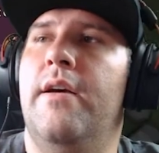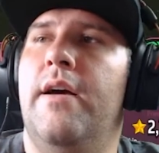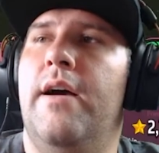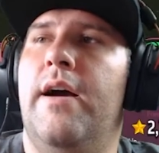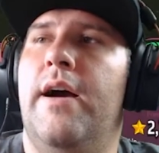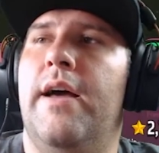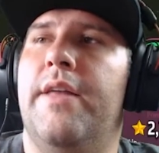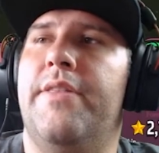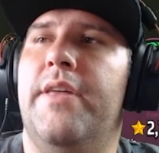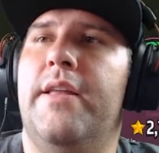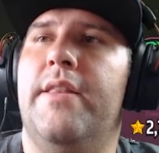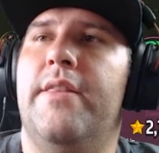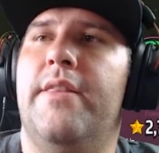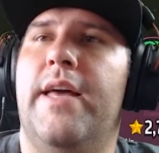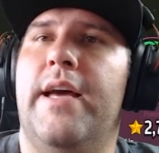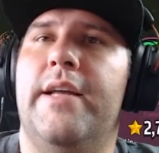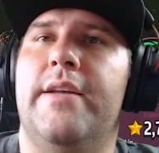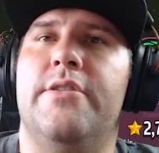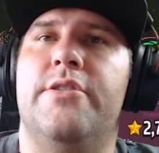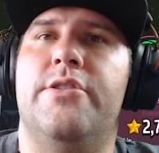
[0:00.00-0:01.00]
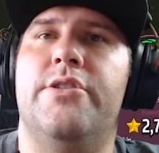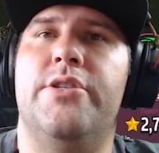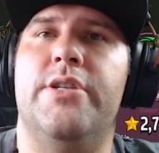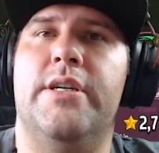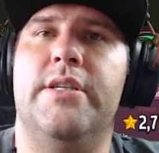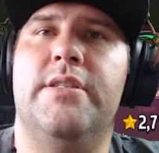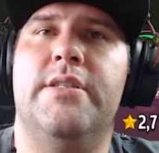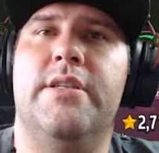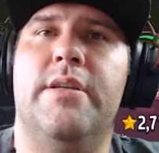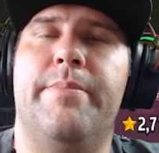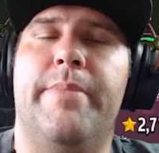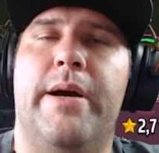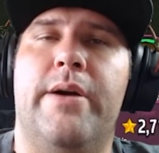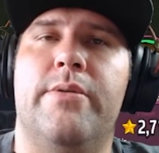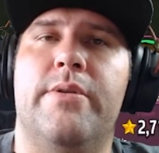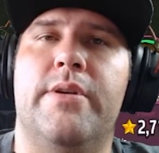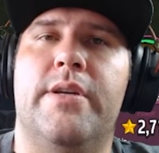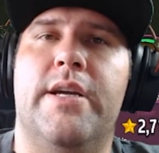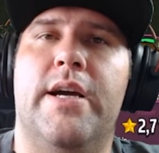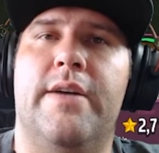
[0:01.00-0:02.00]
I think that just
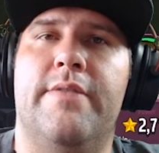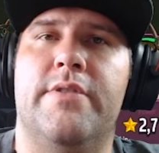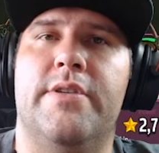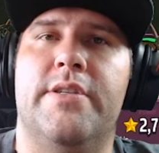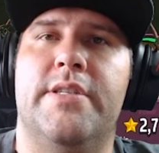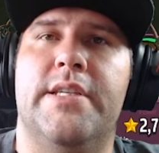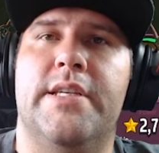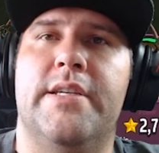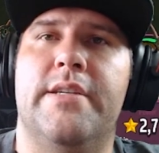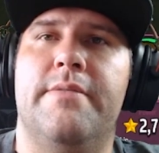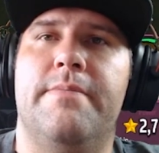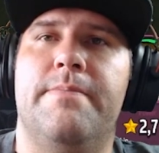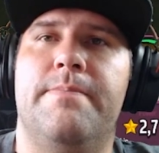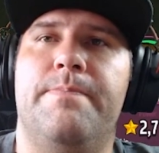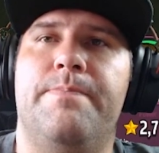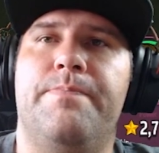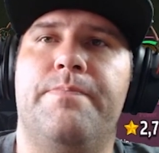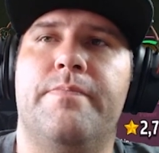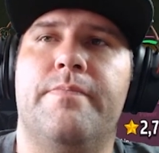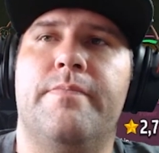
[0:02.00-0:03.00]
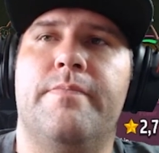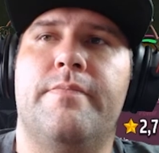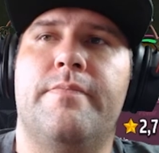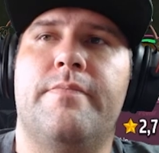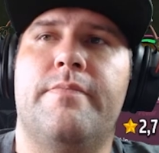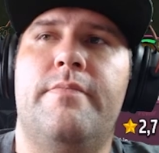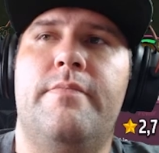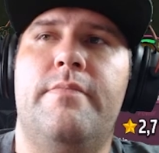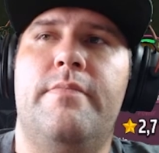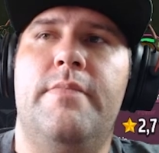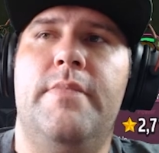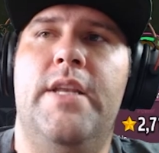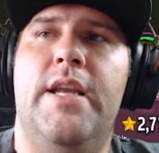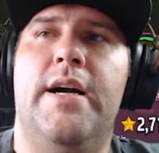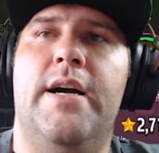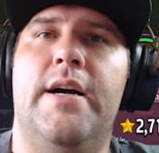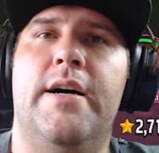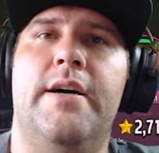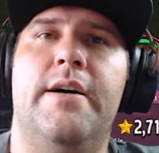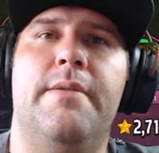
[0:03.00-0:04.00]
about covers it.
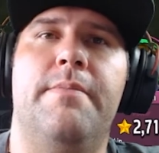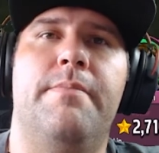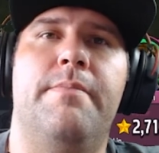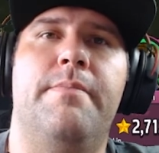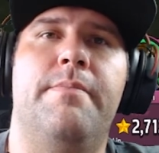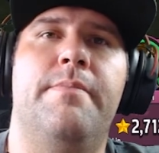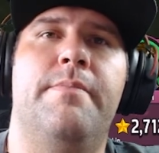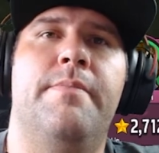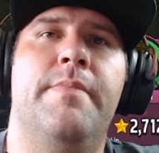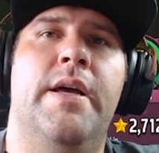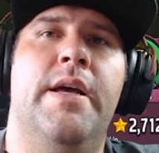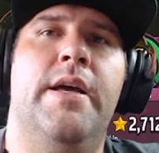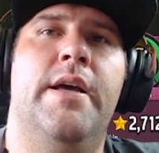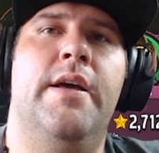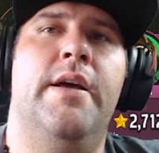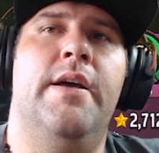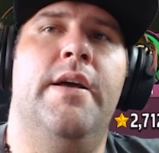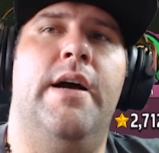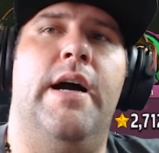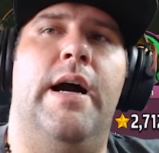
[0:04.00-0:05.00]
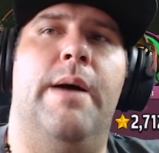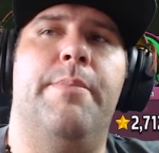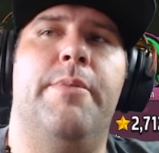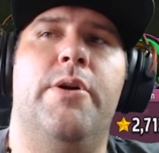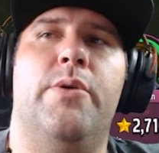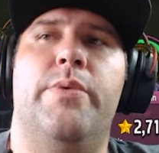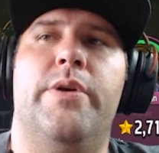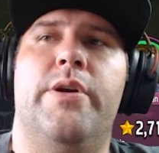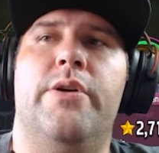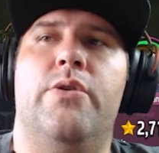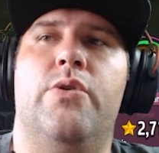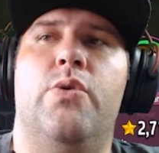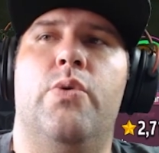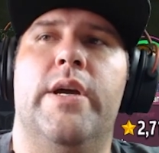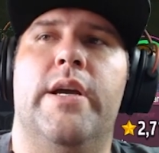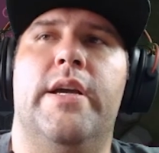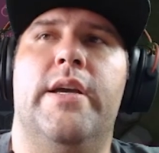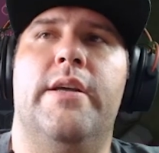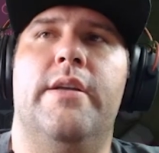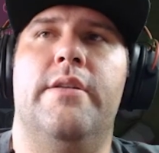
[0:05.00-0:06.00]
I'm gonna real
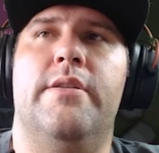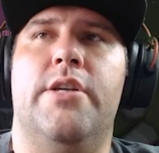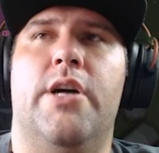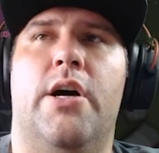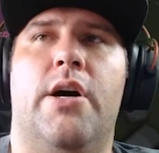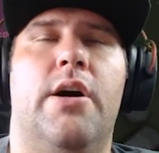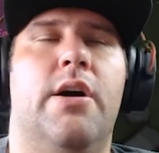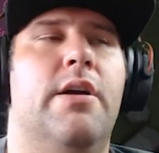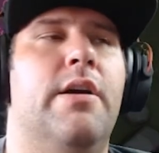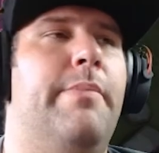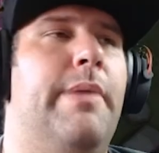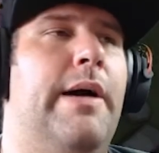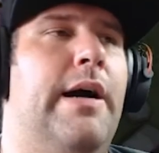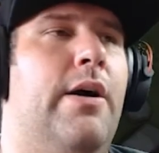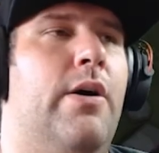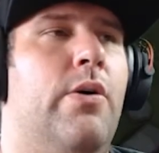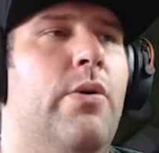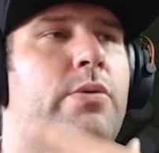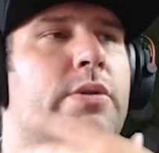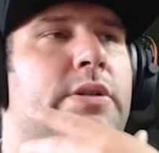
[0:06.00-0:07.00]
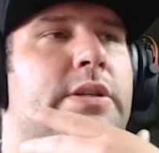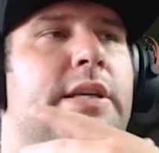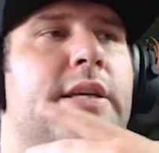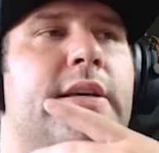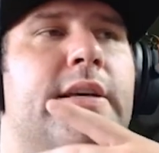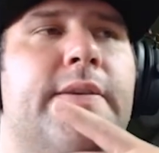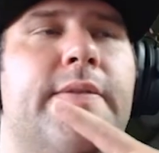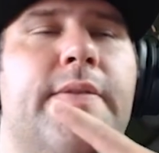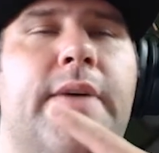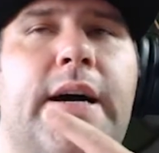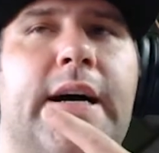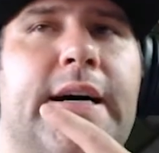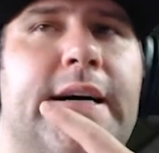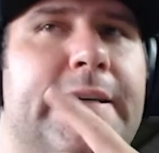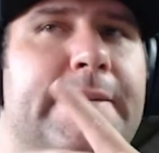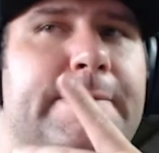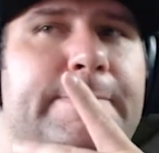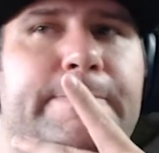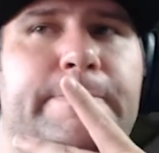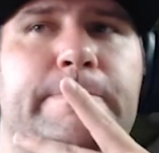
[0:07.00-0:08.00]
quick talk about
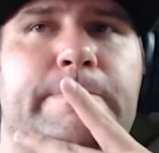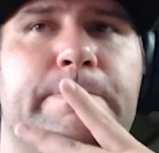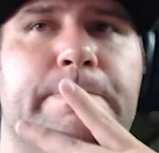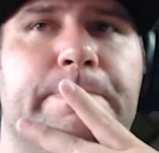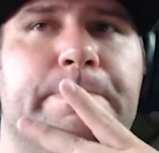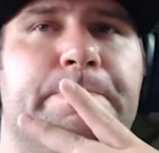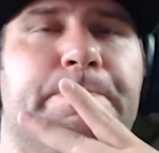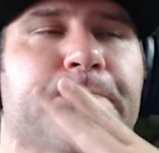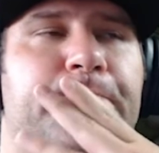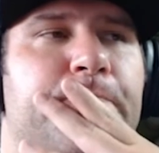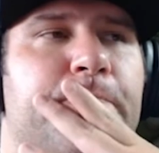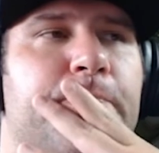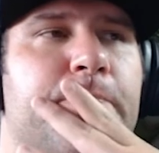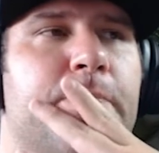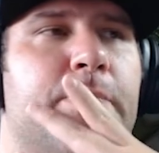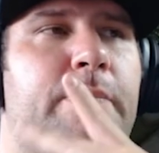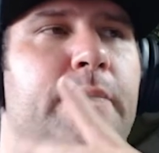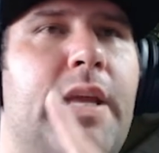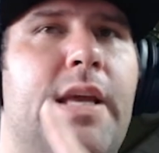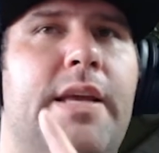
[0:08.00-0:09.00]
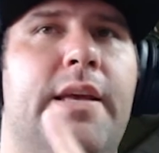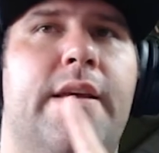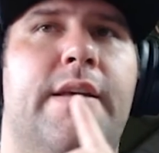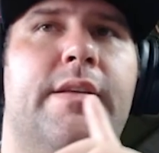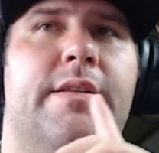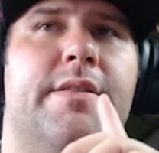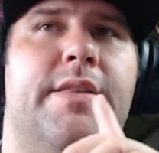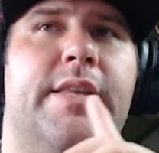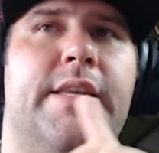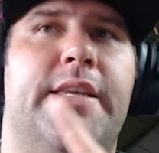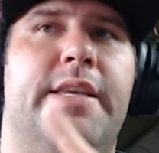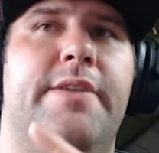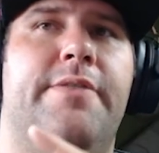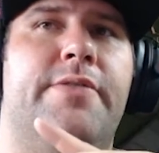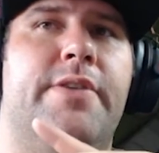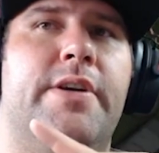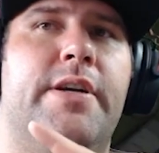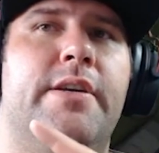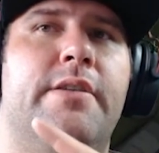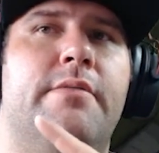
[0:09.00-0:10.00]
the
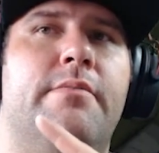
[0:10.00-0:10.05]
different